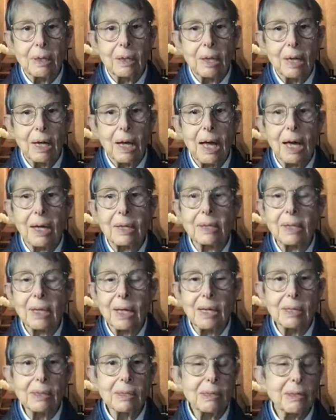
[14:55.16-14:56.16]
And
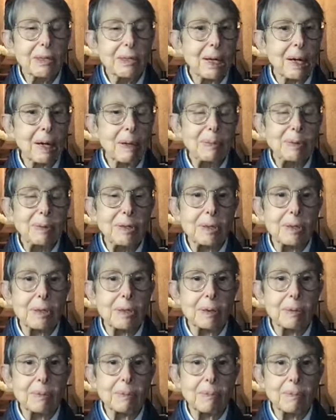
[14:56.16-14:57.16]
then the
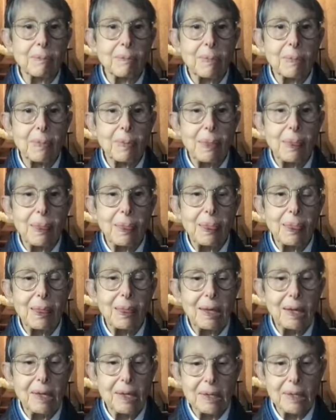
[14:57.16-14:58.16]
opposite,
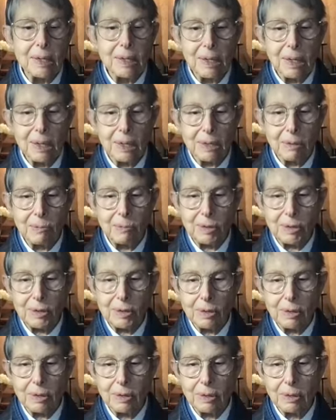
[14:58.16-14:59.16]
eating as it
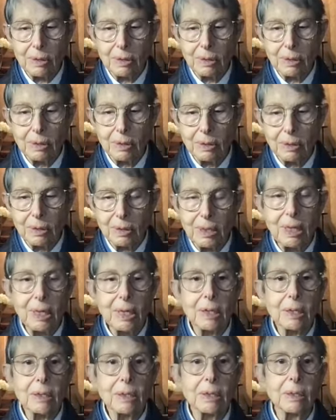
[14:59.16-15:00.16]
was
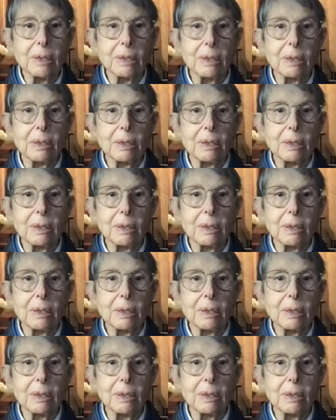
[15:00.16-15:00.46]
said